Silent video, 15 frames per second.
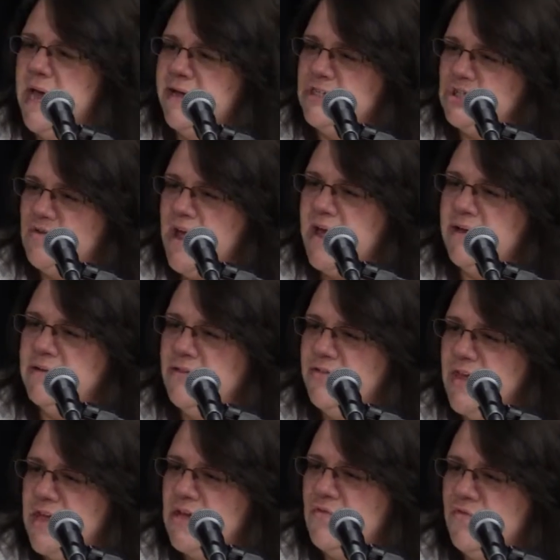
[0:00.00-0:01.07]
I try and
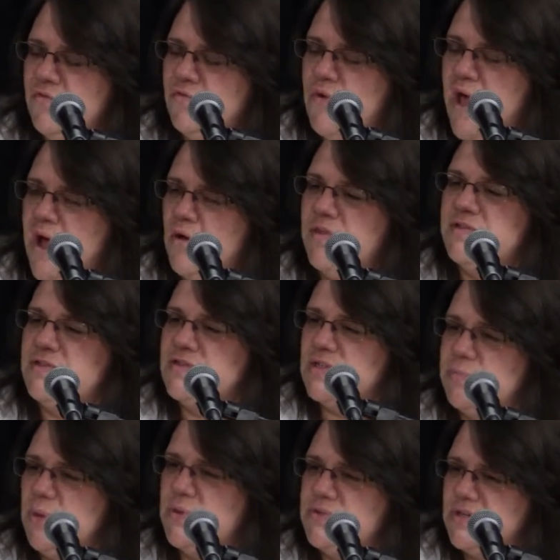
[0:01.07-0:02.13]
think of how this
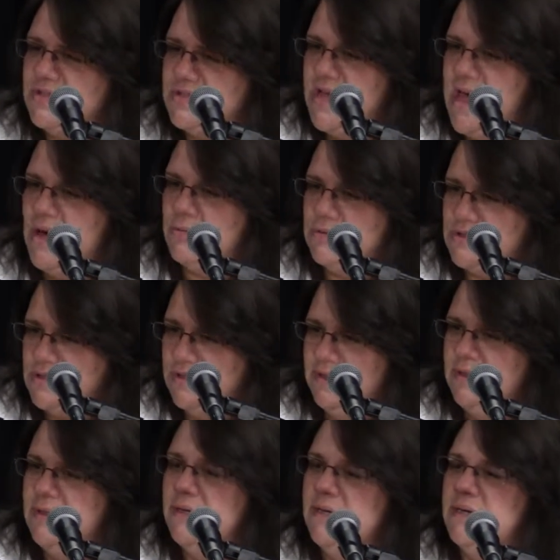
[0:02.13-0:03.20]
is supposed to sound.
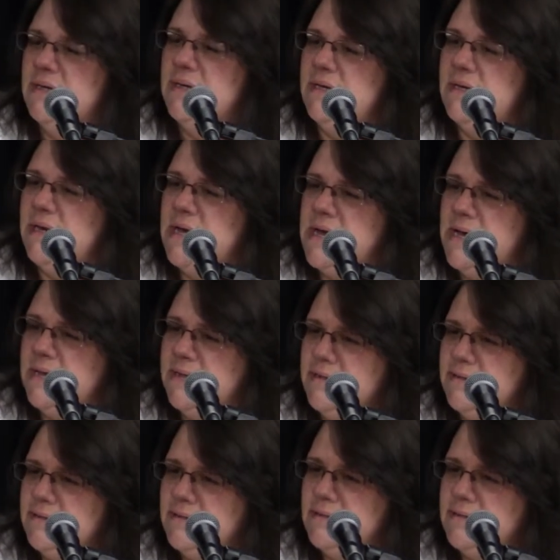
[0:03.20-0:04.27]

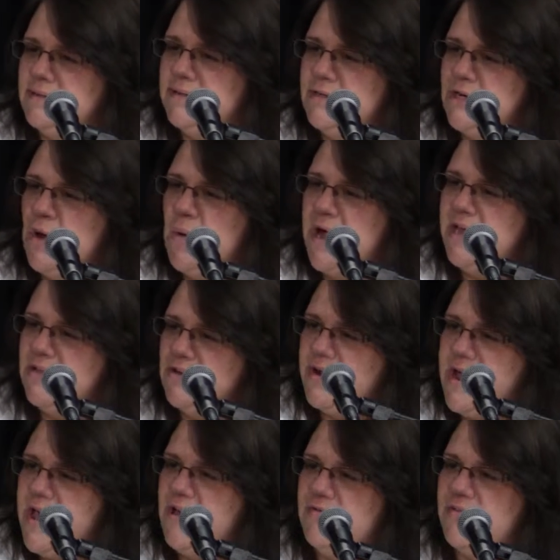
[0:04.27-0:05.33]
I
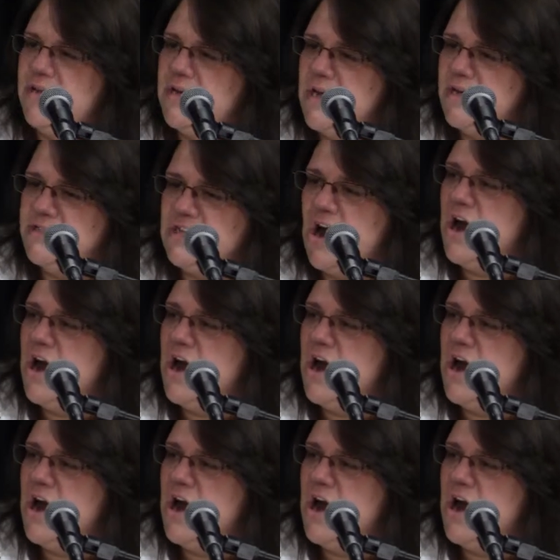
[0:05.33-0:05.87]
either have a